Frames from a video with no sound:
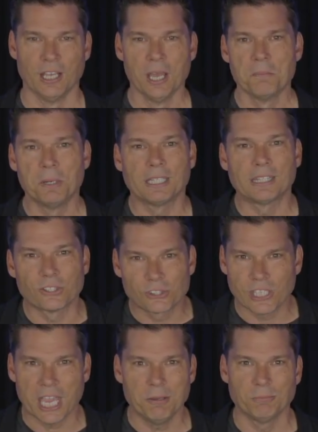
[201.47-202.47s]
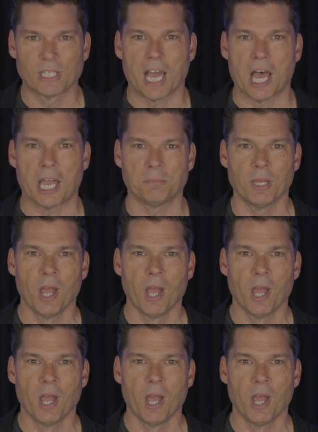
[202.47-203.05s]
but at the same time,